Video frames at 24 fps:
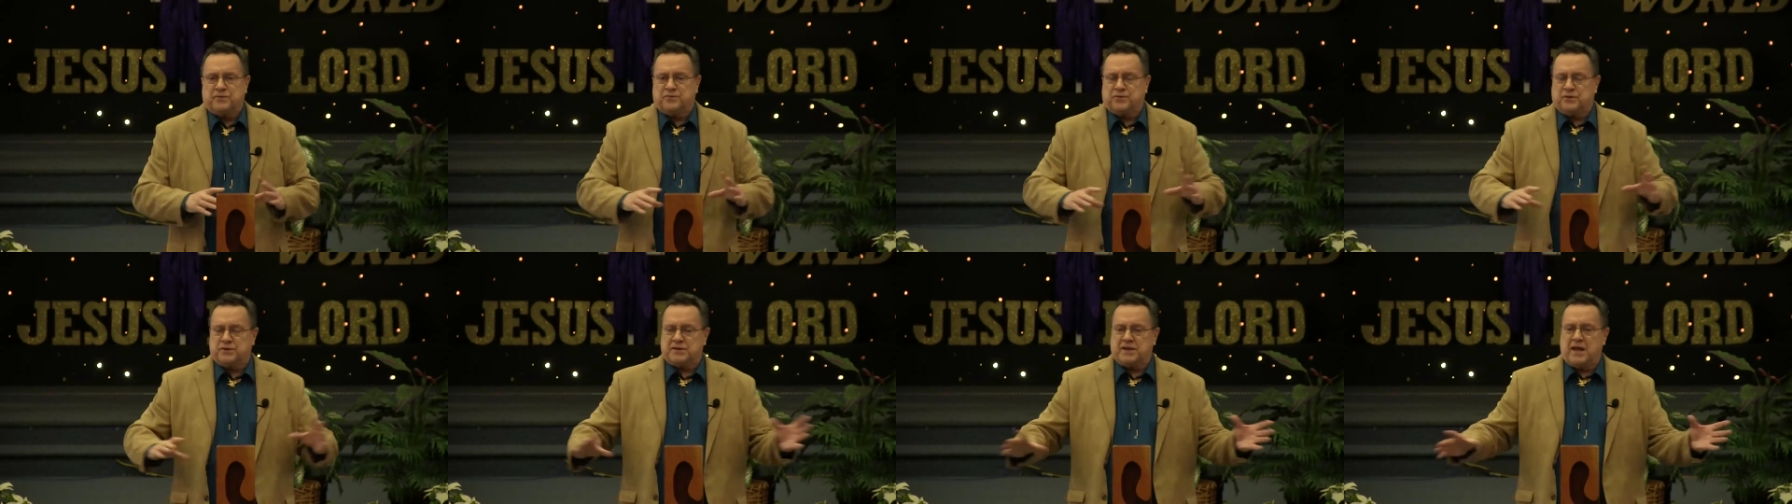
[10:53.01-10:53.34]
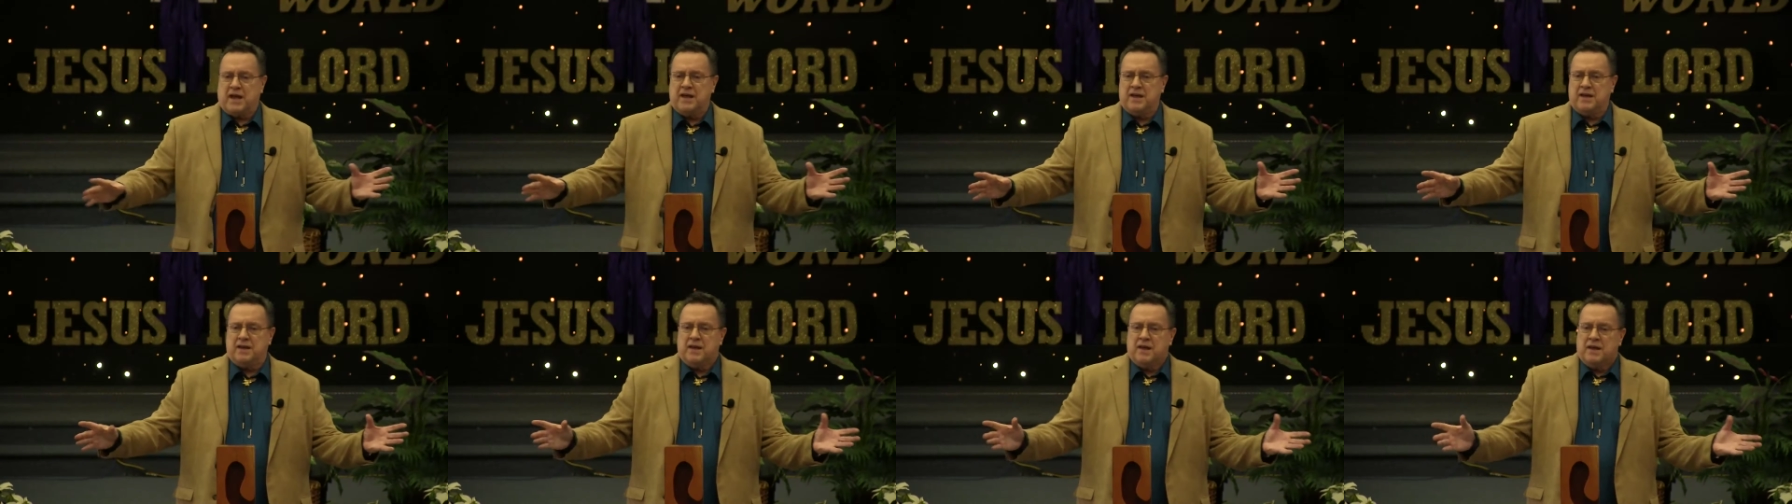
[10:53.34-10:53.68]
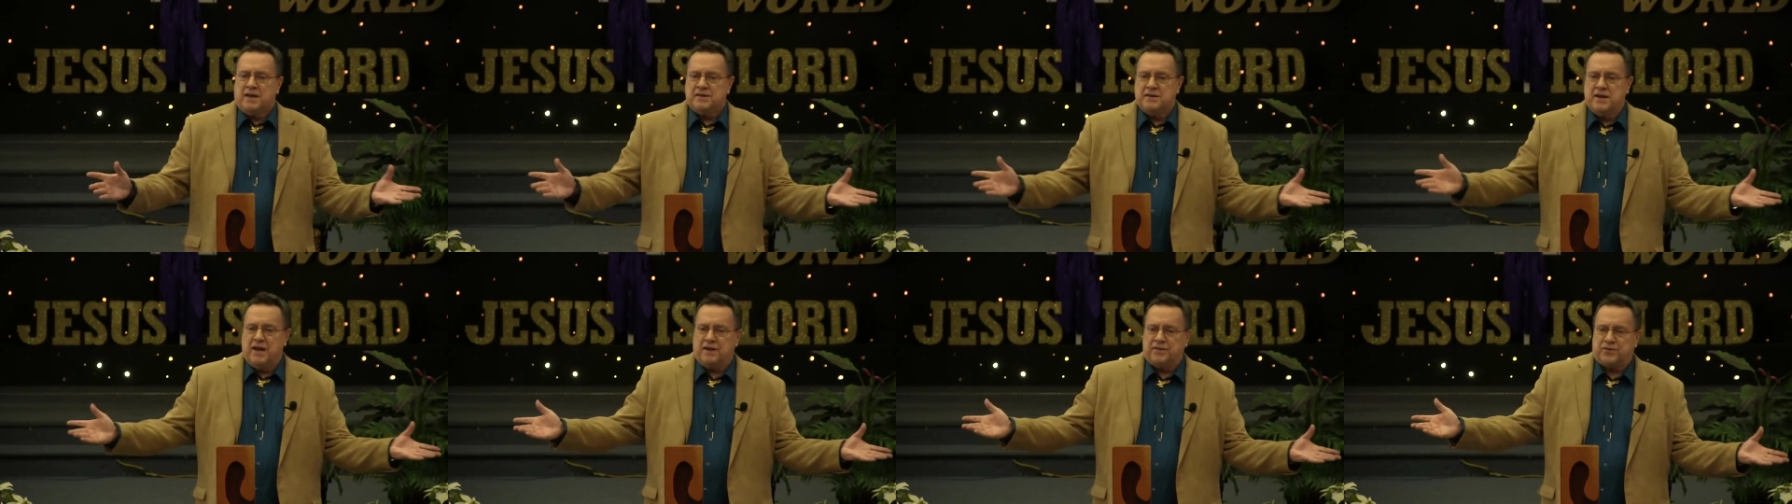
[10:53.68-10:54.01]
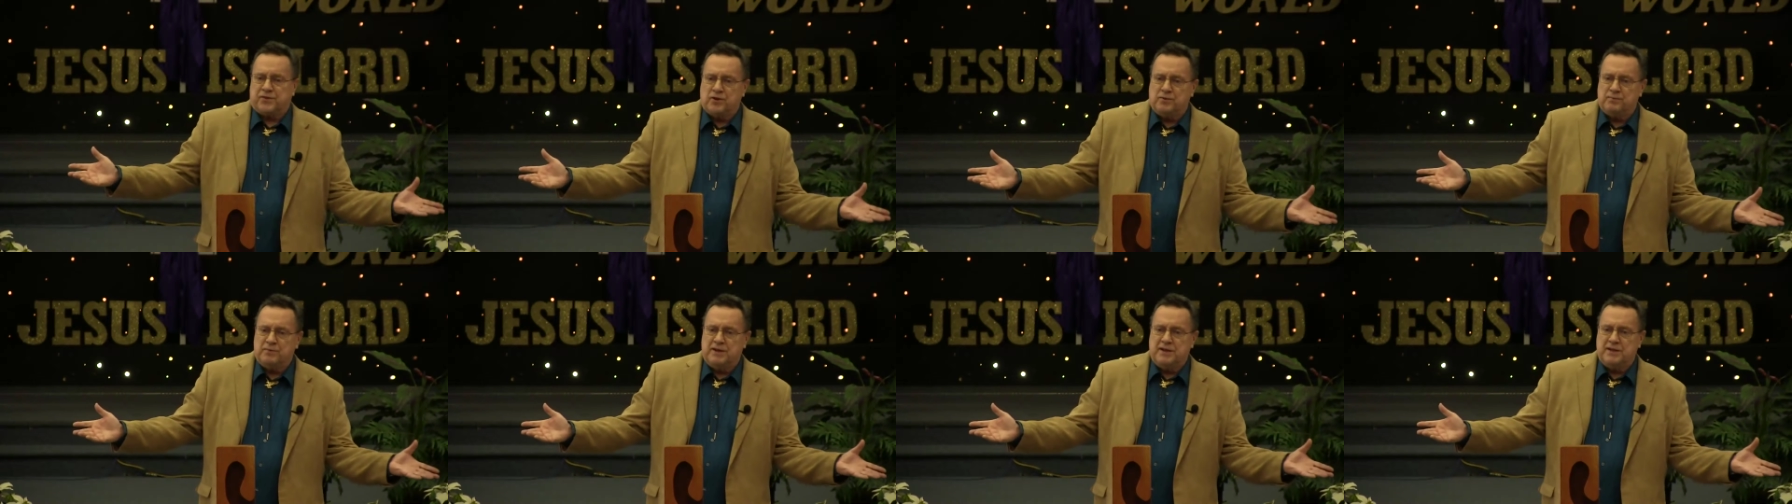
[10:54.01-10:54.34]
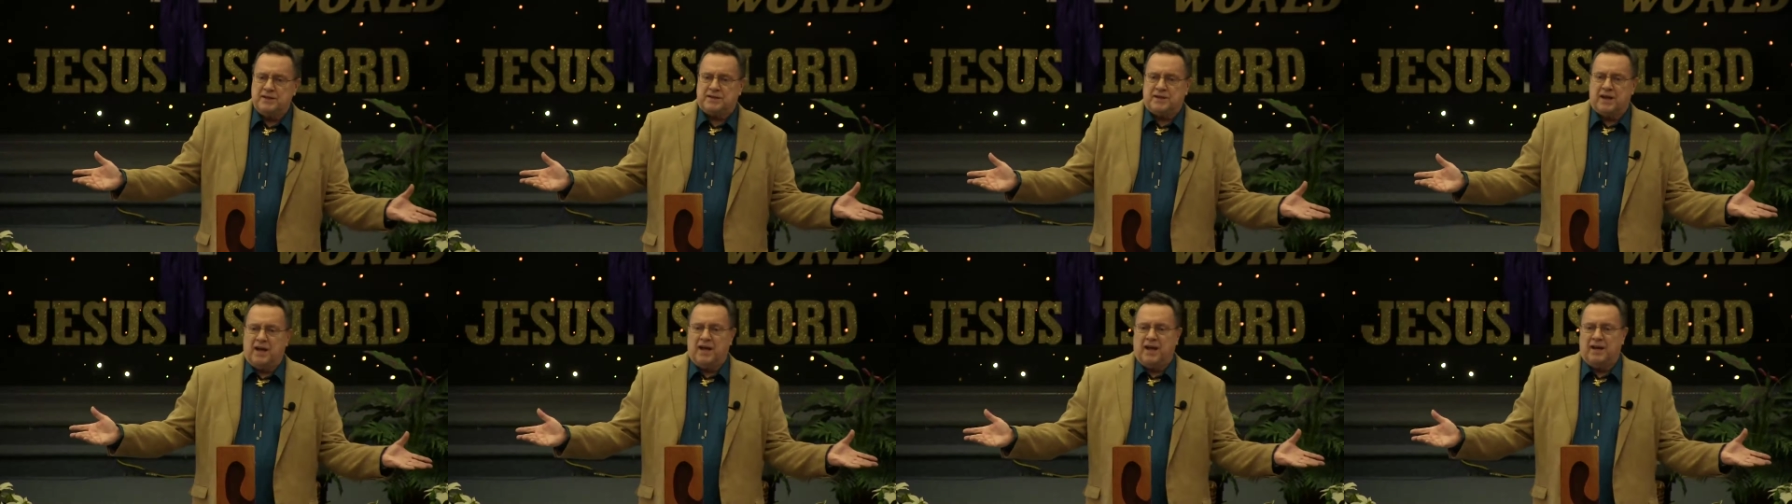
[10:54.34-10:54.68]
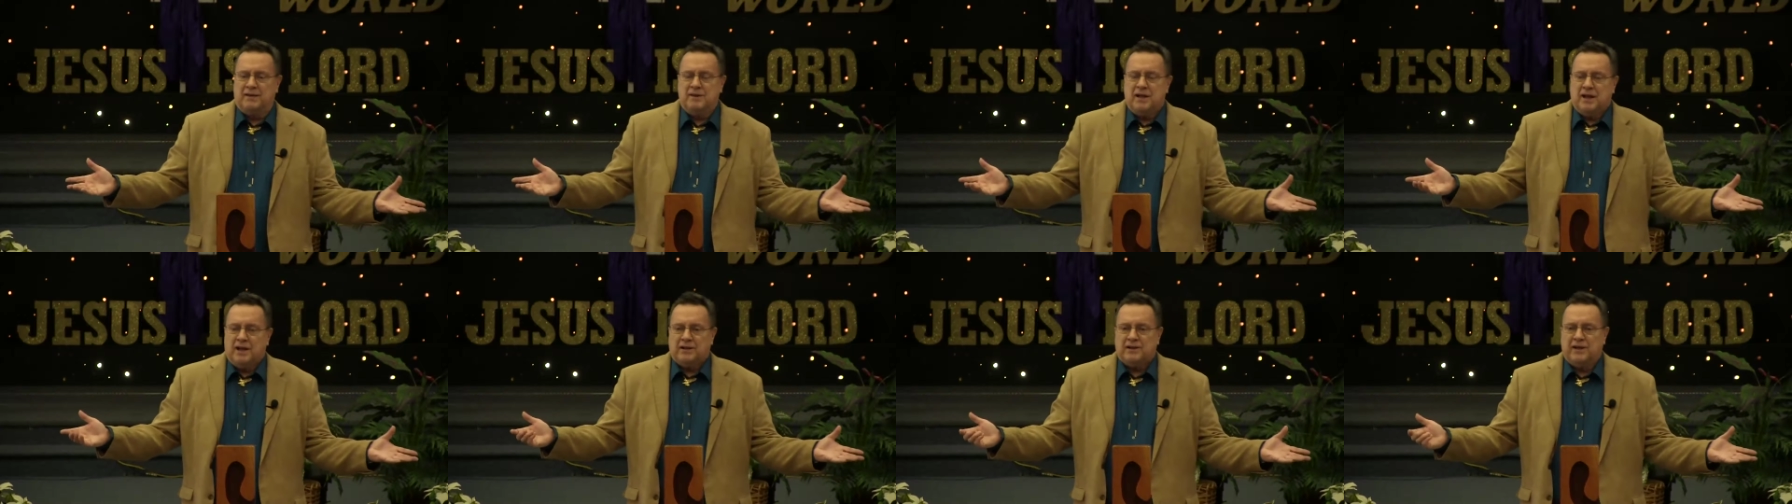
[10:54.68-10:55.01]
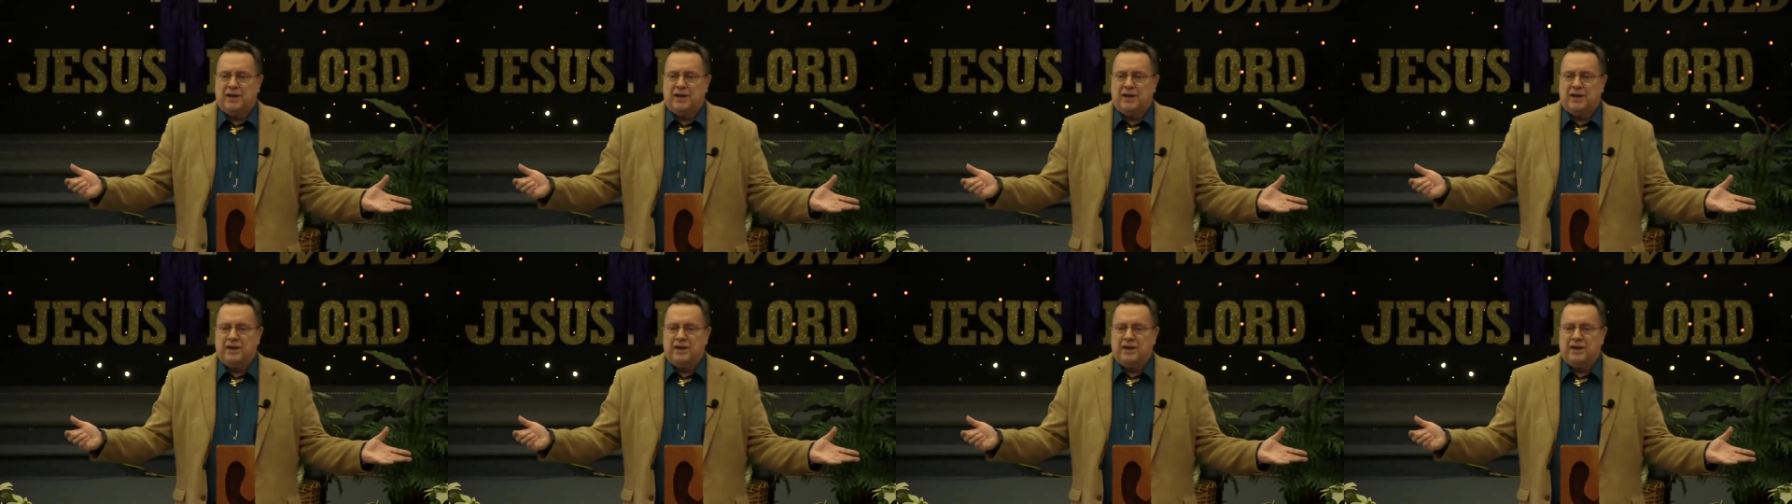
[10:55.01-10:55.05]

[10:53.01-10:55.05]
for death so many times,